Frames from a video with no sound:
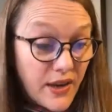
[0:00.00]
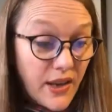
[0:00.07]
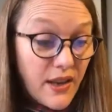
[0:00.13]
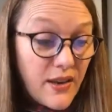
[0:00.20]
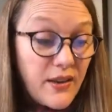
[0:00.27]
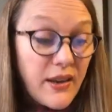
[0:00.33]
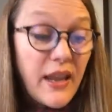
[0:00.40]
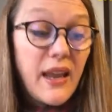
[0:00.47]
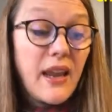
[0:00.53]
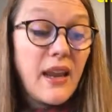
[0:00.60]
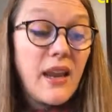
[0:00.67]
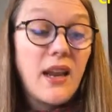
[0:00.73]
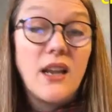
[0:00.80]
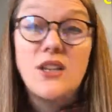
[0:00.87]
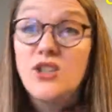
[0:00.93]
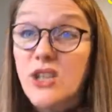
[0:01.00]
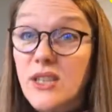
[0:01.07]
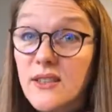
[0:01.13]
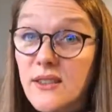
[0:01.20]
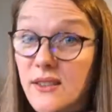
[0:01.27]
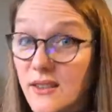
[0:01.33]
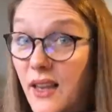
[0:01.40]
and
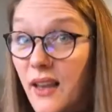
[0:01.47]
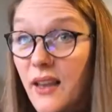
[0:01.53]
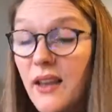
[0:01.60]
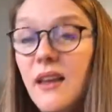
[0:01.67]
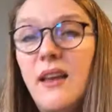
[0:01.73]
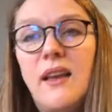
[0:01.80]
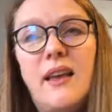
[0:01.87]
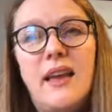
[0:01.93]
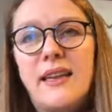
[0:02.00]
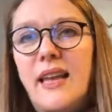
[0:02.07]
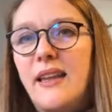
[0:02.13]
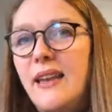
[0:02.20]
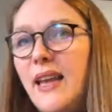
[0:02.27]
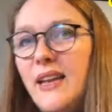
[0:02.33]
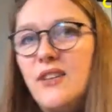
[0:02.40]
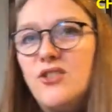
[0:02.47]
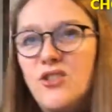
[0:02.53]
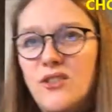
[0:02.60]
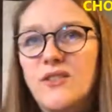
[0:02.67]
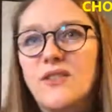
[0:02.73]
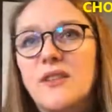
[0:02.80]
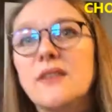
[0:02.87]
angels sing. Again,
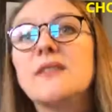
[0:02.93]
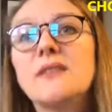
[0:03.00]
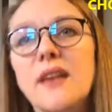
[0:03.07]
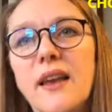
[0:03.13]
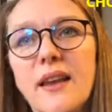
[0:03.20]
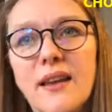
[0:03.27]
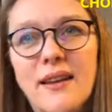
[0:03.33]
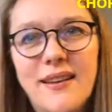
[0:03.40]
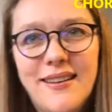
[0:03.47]
angels sing.